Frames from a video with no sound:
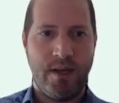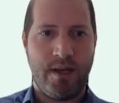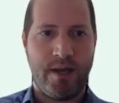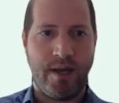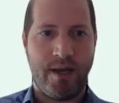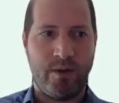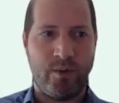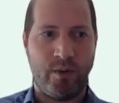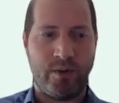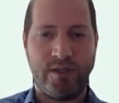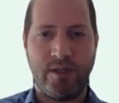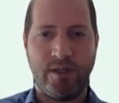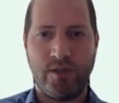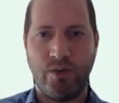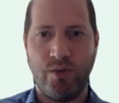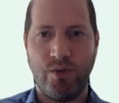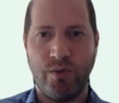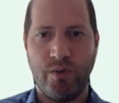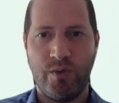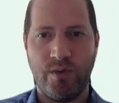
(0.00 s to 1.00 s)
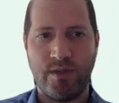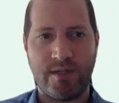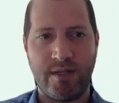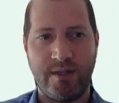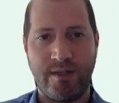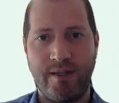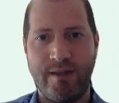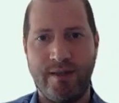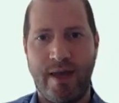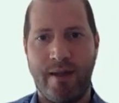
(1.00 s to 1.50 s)
in order to
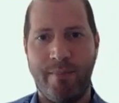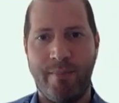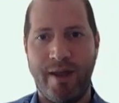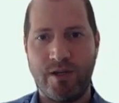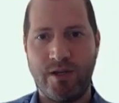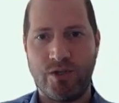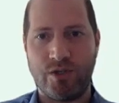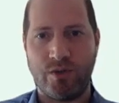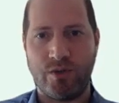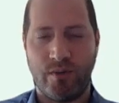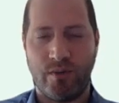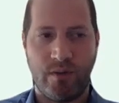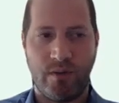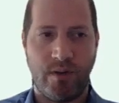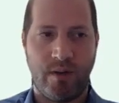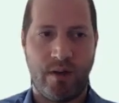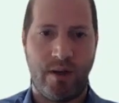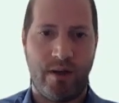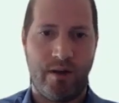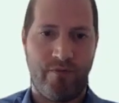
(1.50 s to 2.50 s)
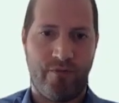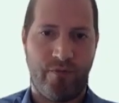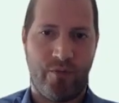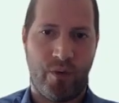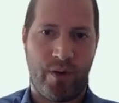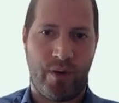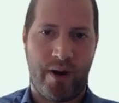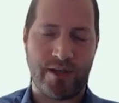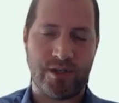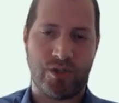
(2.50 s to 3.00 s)
set a dimension
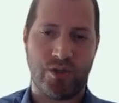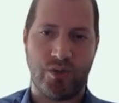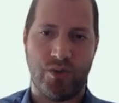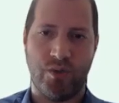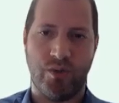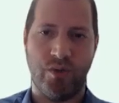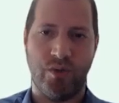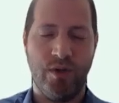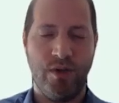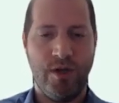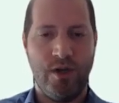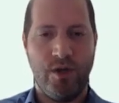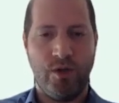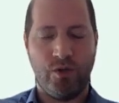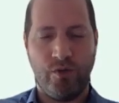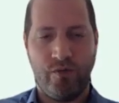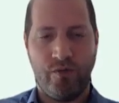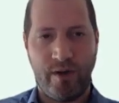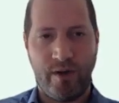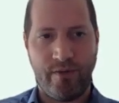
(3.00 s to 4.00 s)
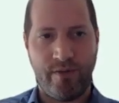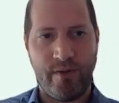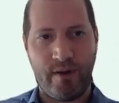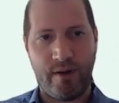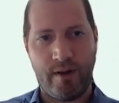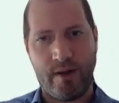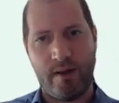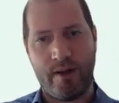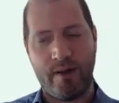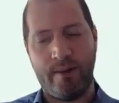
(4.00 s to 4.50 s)
for us to
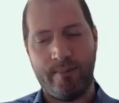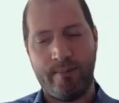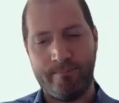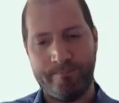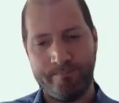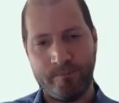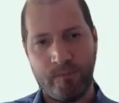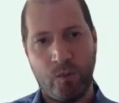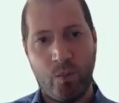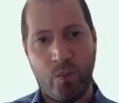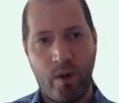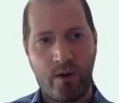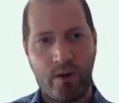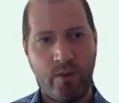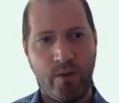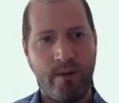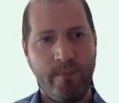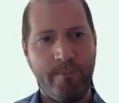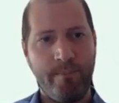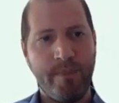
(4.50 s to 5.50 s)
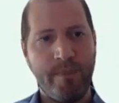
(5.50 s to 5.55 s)
further work on.